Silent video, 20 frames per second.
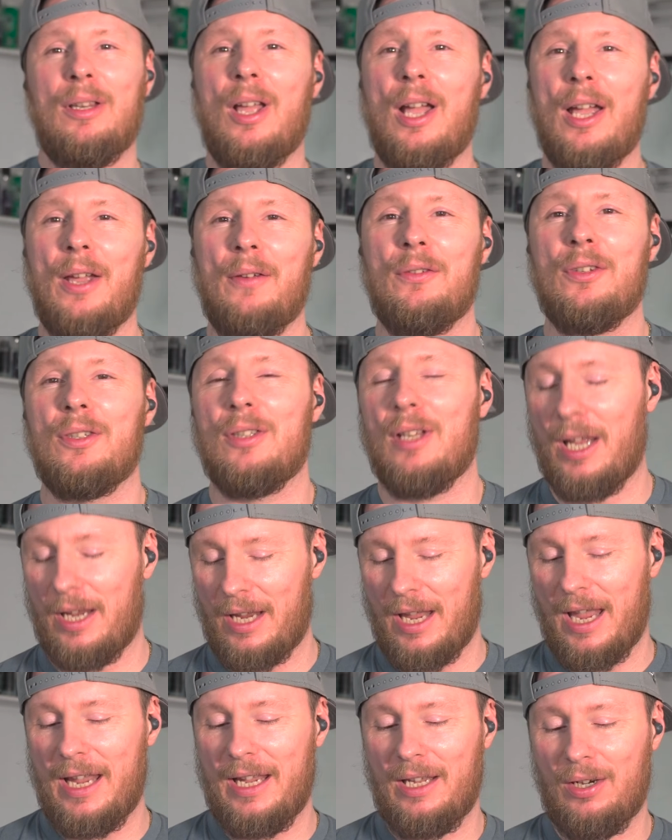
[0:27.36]
life is
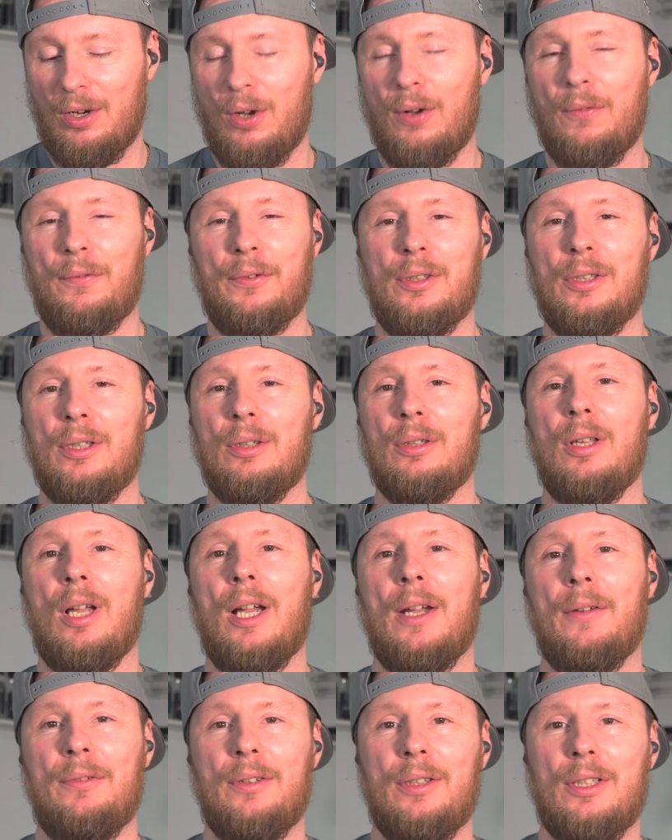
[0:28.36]
like hanging on for dear
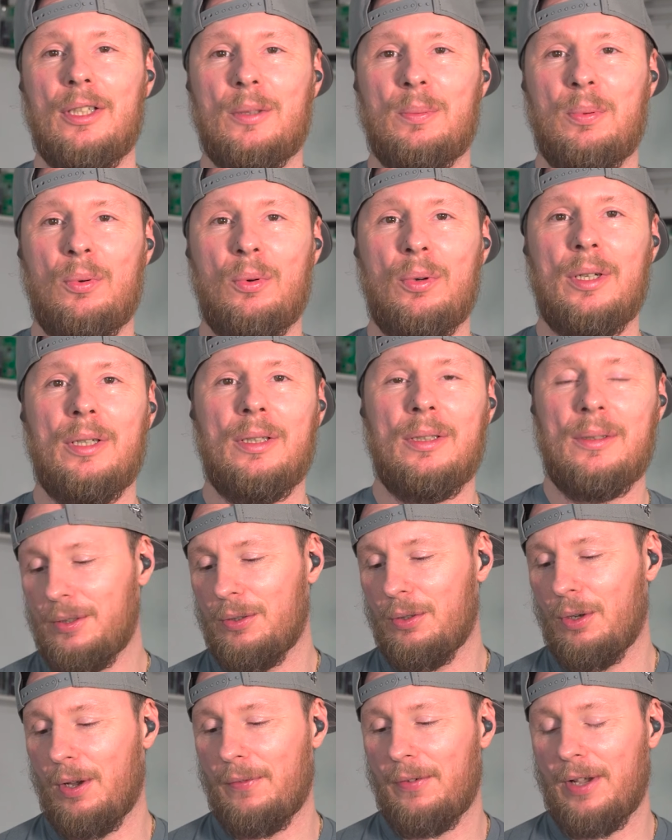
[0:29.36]
life at this point.
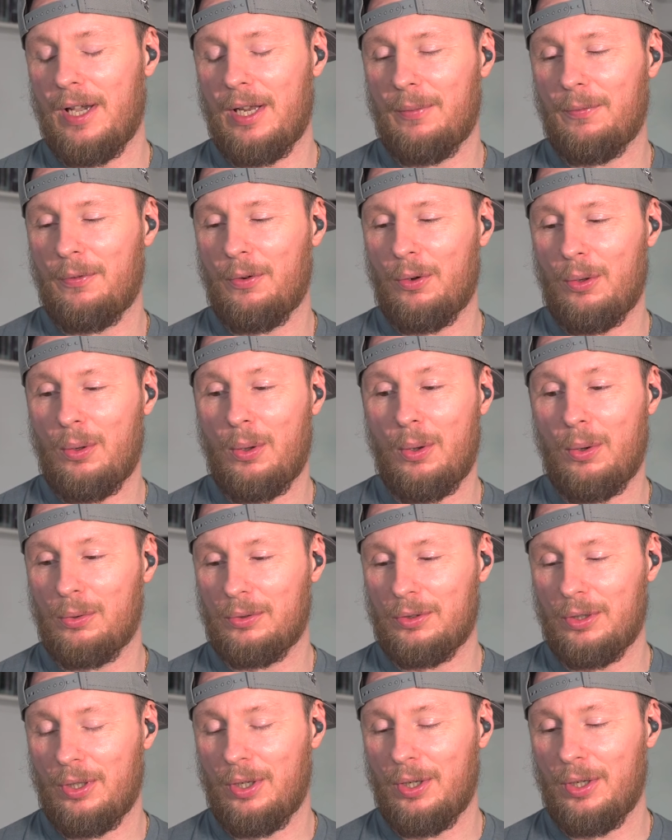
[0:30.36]
You know, I've had them for a
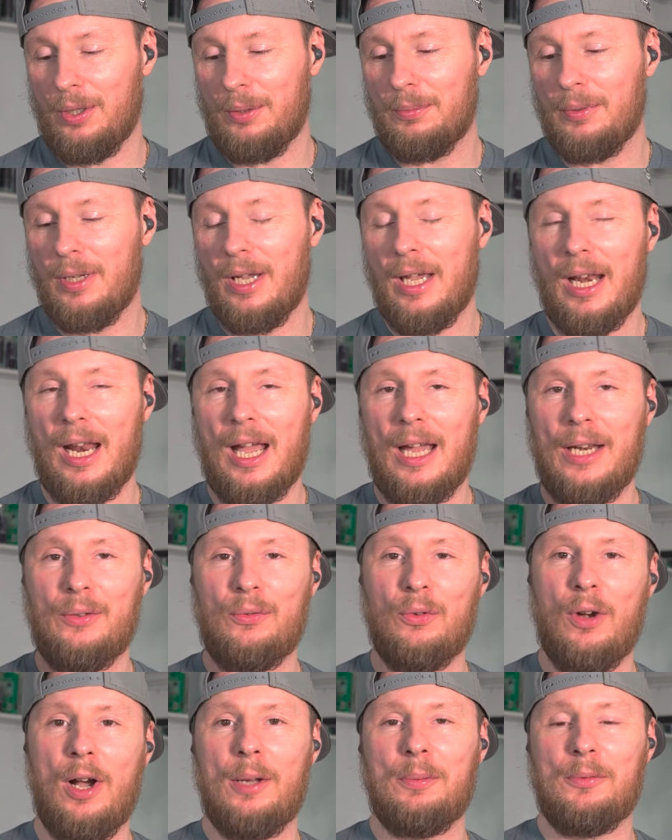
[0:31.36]
long time, and I
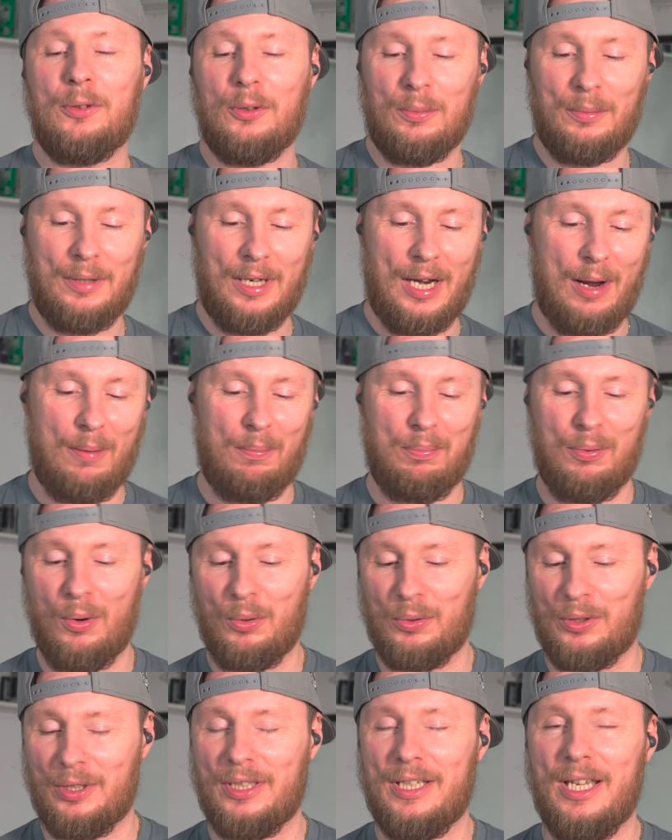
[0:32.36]
dropped them and I
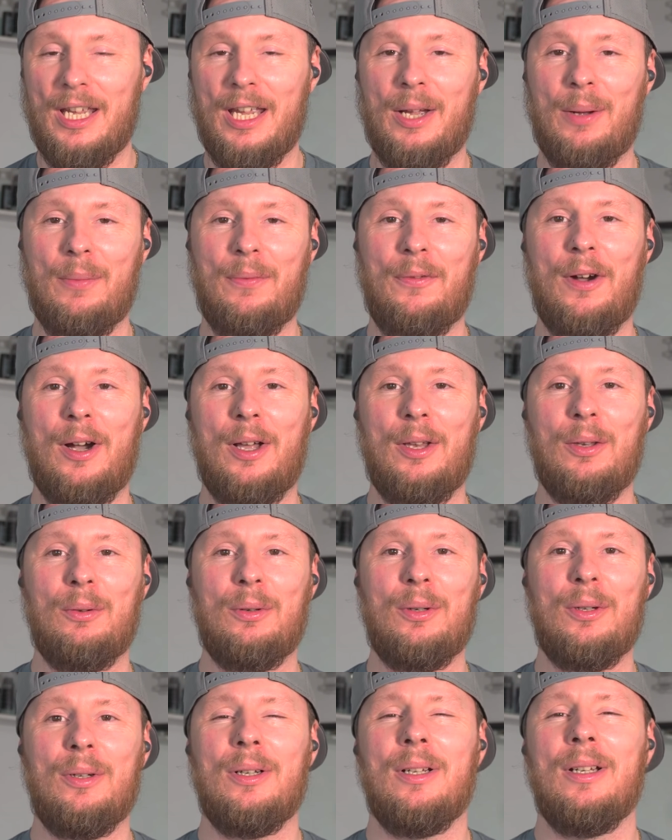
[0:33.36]
broke the cam
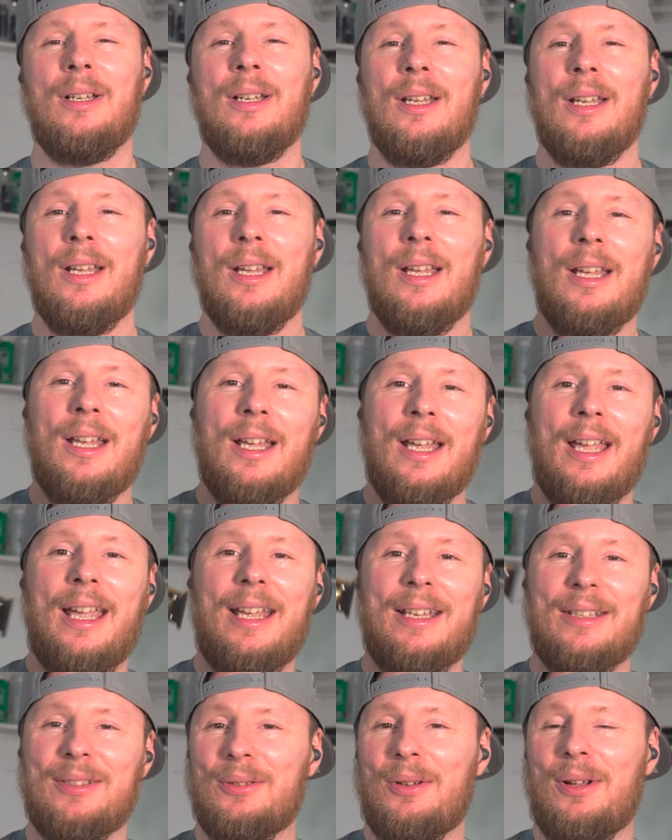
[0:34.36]
follower.
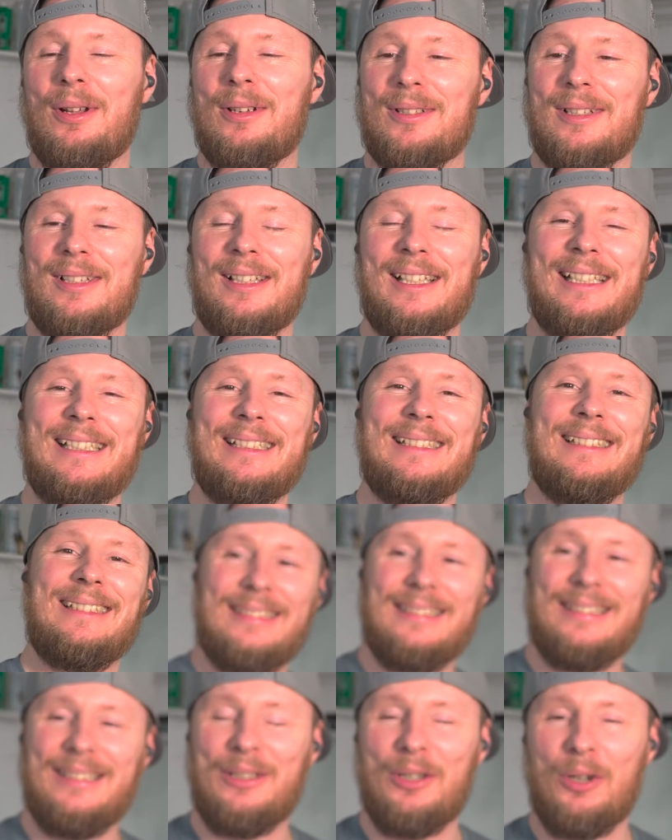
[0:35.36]
And so I was like,
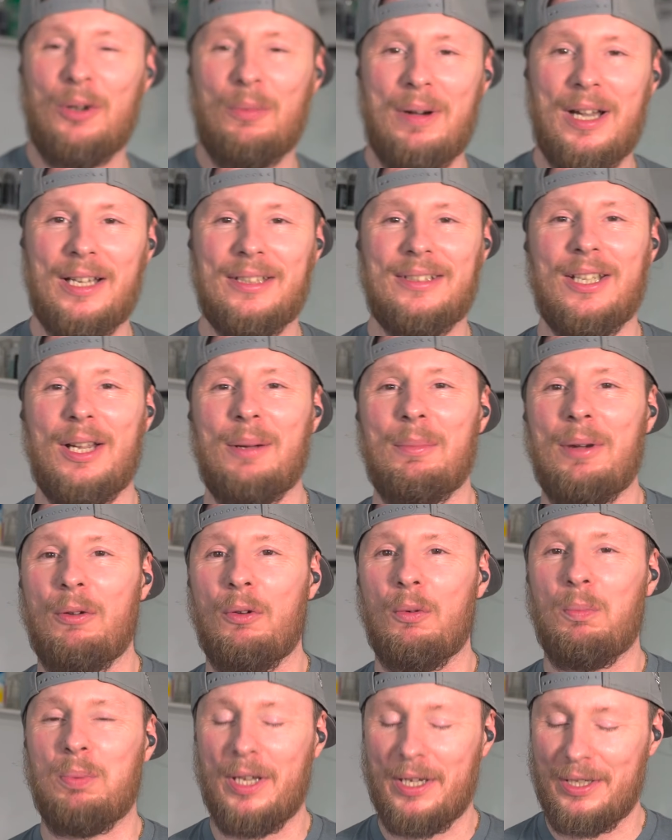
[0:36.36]
you know, by the time I
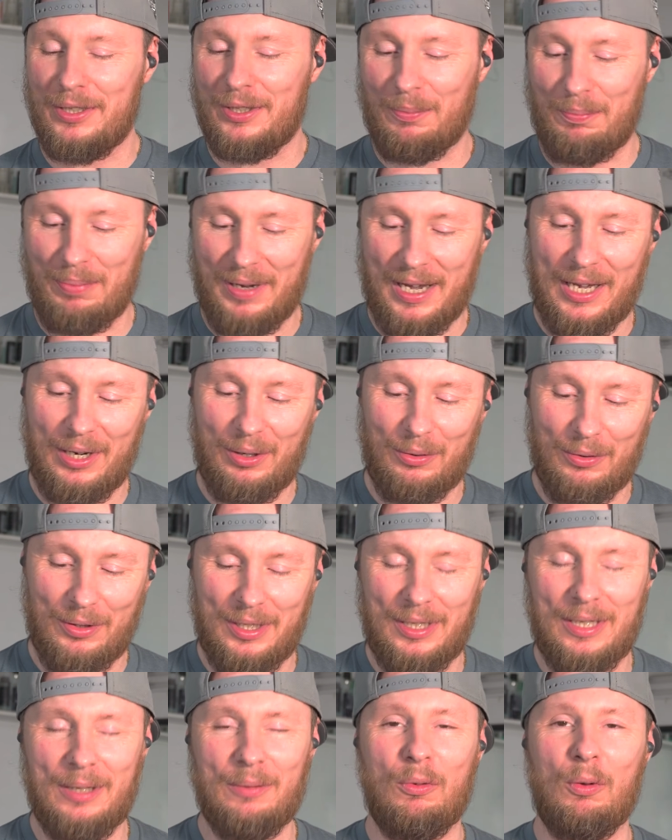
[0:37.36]
replace the
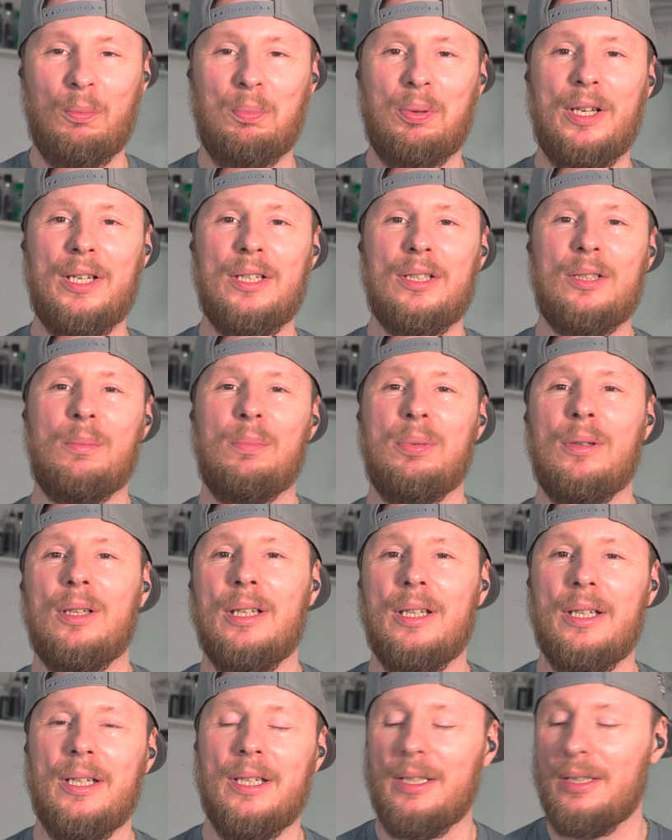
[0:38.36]
battery and replace the
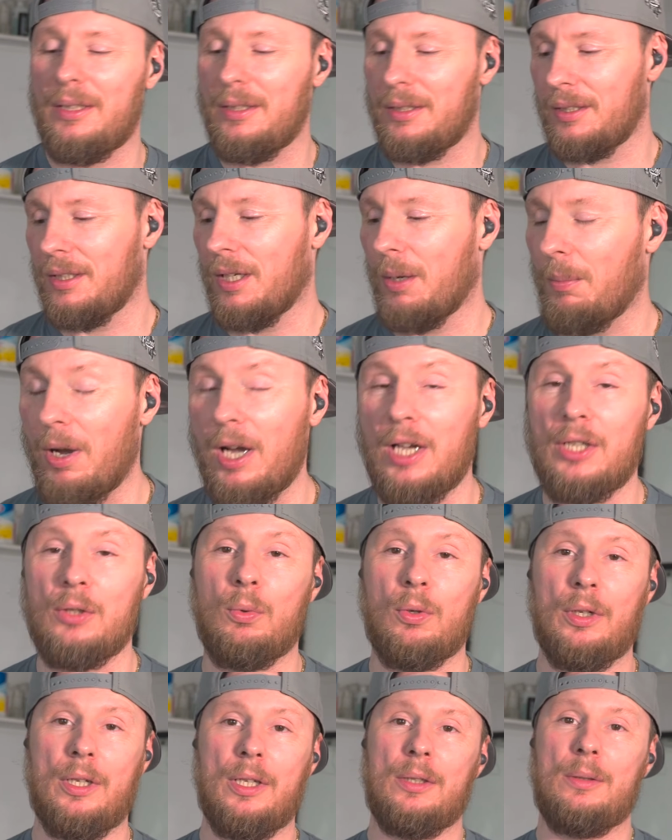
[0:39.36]
blade, I might as
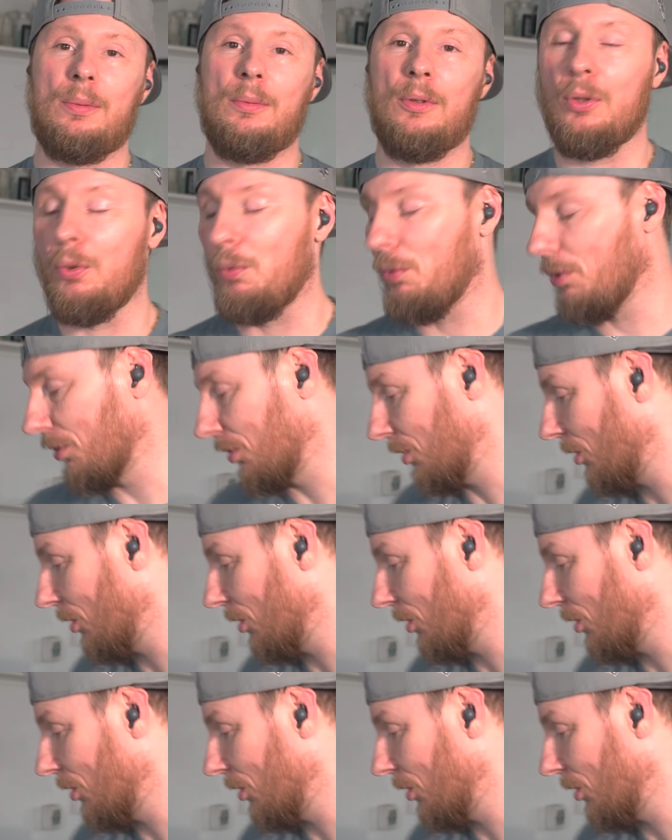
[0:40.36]
well get some new ones.